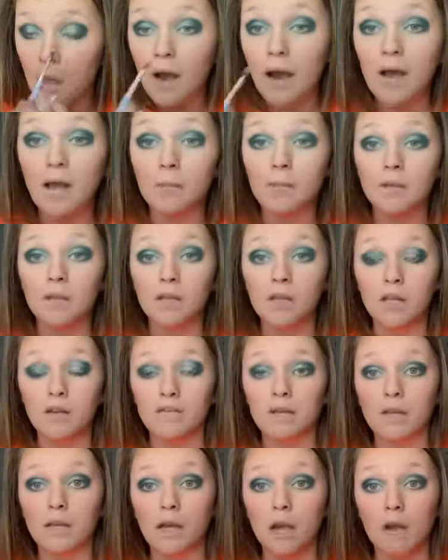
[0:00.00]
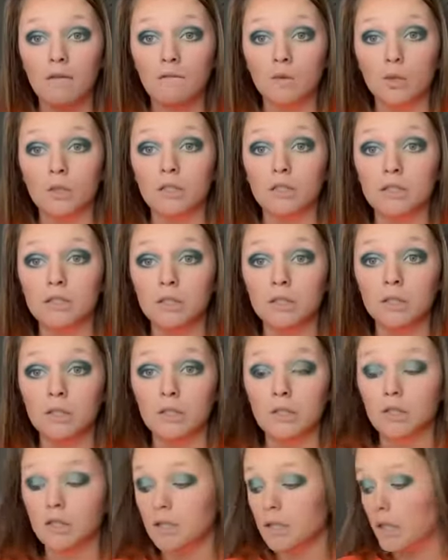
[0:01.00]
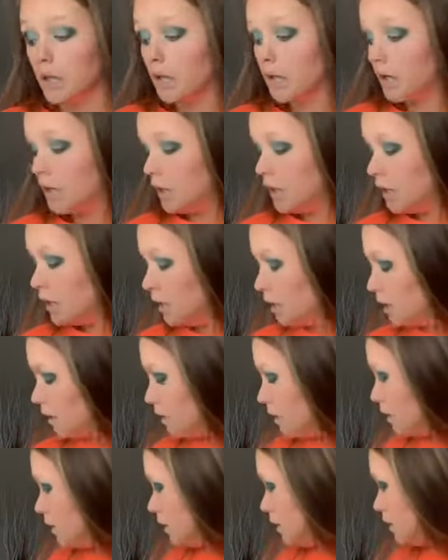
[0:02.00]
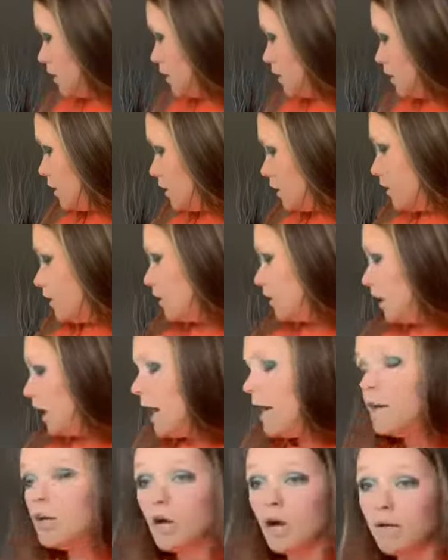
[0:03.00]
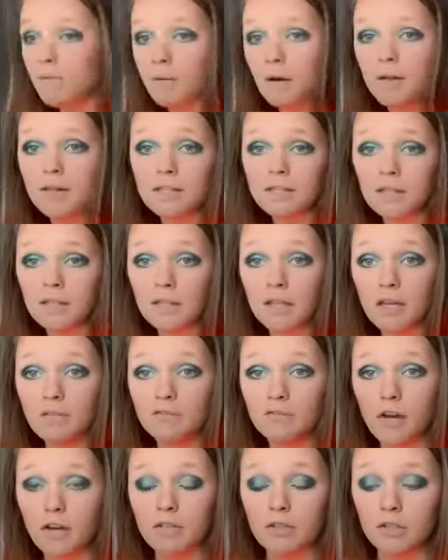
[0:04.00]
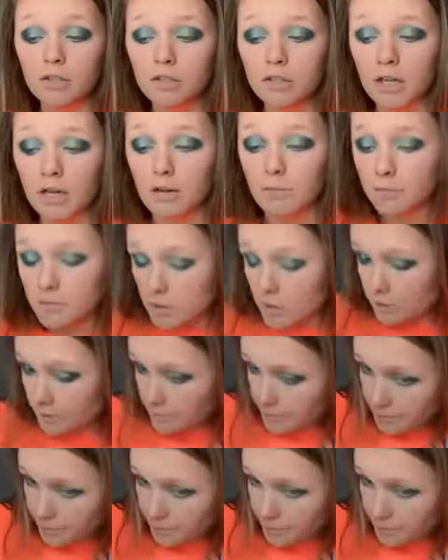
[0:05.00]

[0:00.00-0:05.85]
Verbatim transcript: I am living for this look. Like, I know I probably said that 500 times.